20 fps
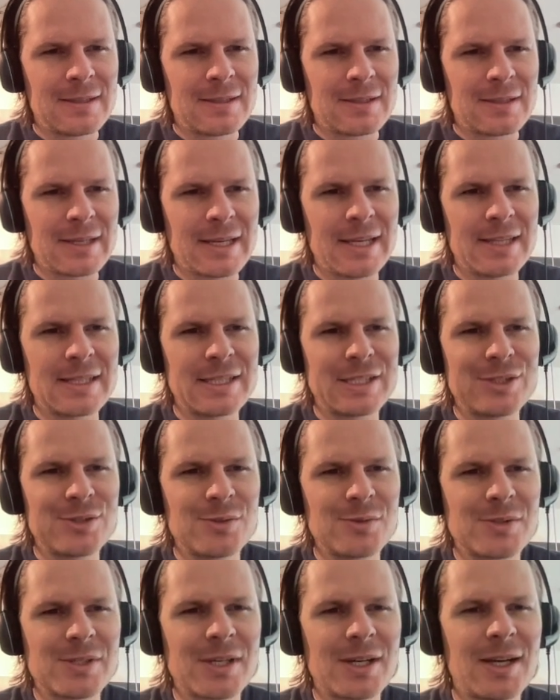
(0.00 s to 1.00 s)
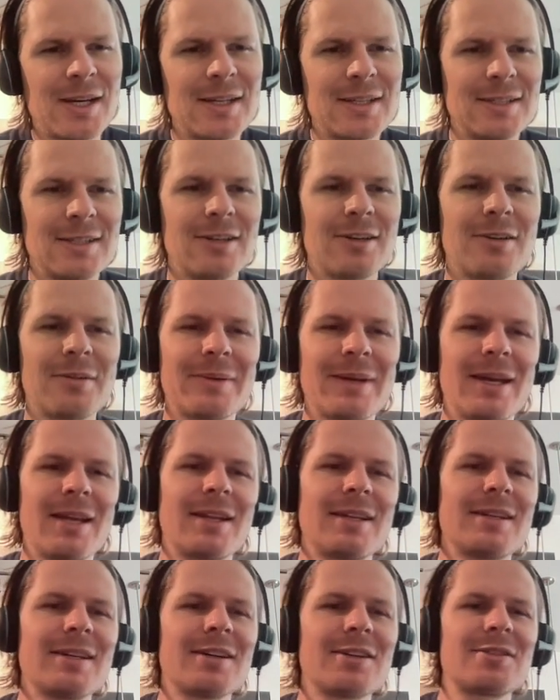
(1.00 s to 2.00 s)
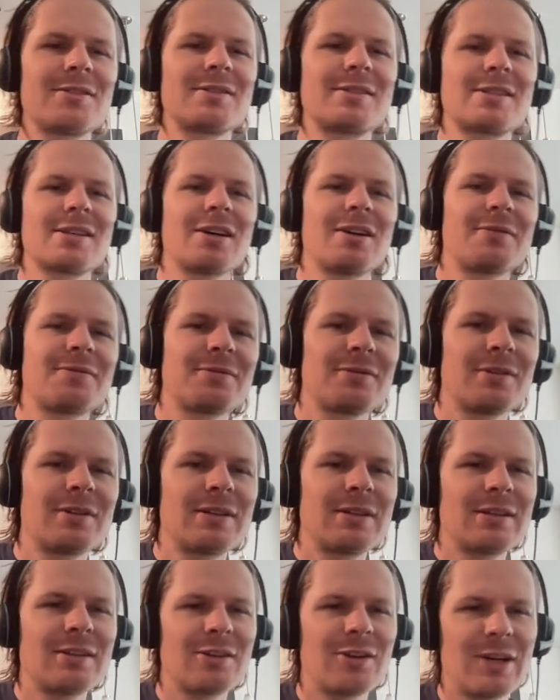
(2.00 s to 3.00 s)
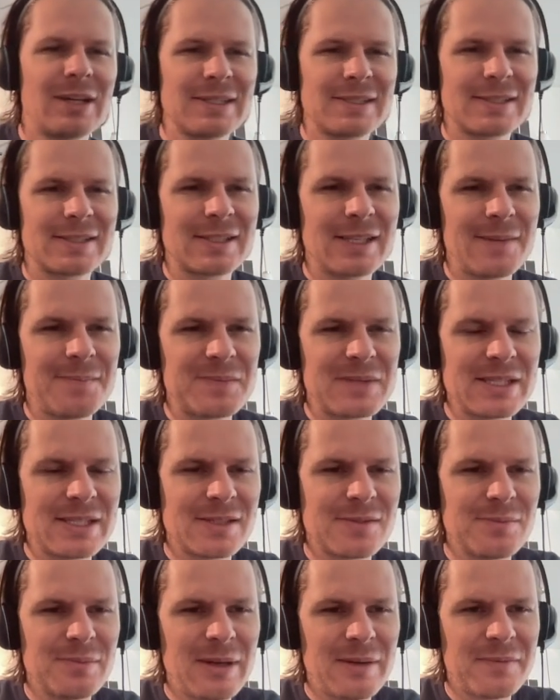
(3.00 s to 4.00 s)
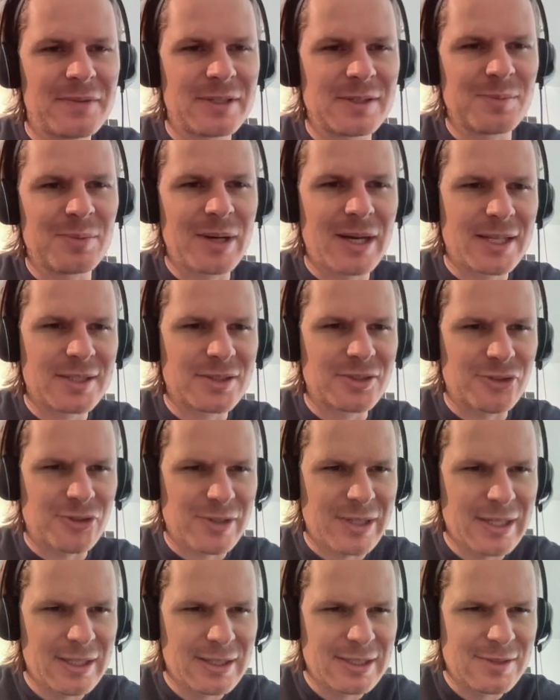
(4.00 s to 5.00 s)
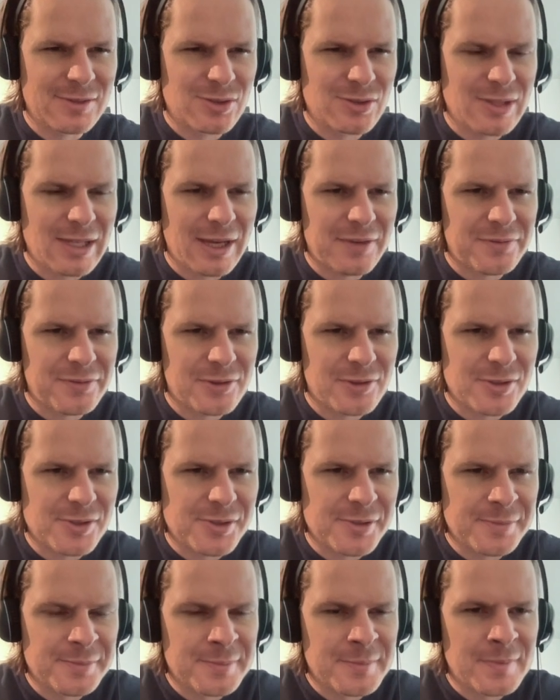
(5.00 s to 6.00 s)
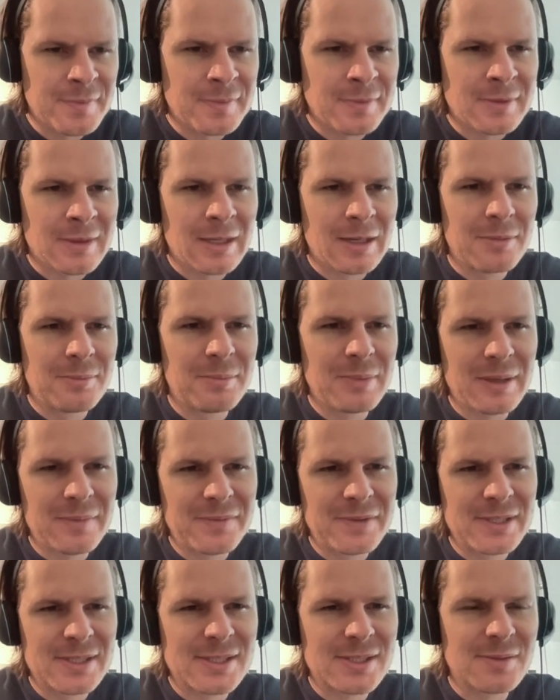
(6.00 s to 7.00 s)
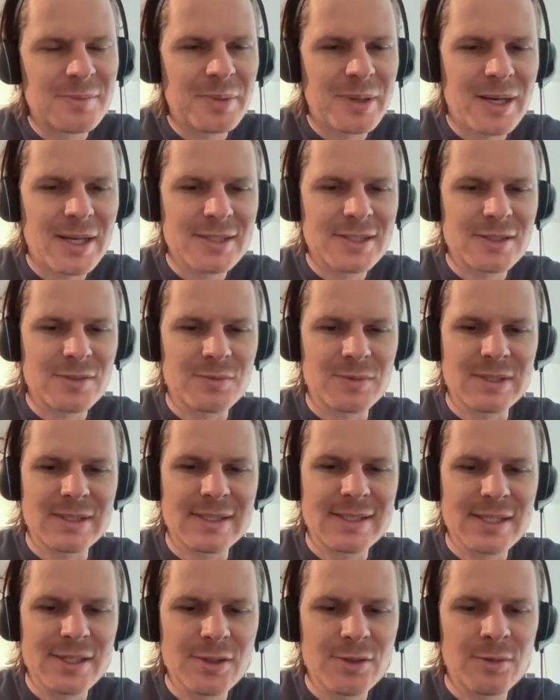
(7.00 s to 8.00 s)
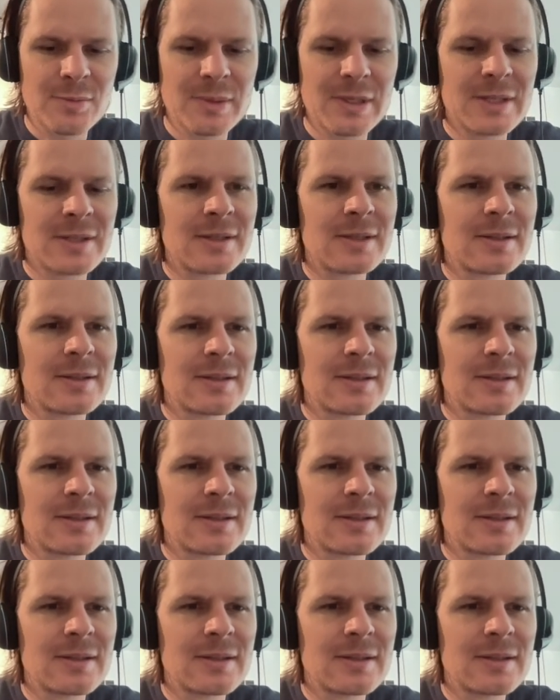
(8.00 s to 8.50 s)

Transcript: Okay, then Utah. Oh man, another tough one. Oh, I skipped this Memphis Boston trade. Let's do that first. Memphis to Boston was Tillman.